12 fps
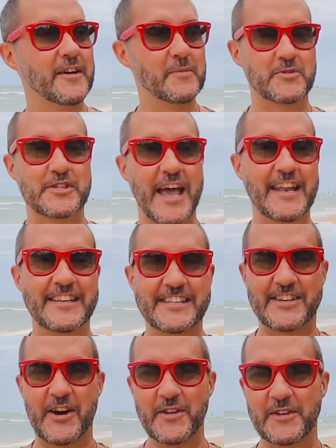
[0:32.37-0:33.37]
upset,
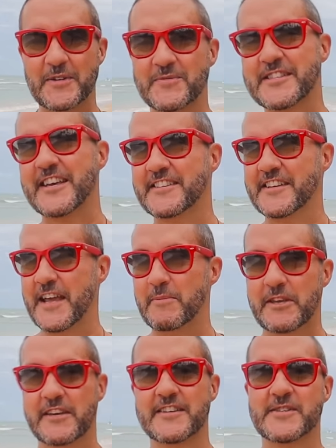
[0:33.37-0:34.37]
let's call it upset today,
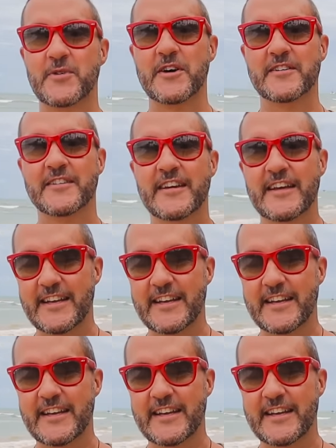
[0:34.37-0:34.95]
because, well,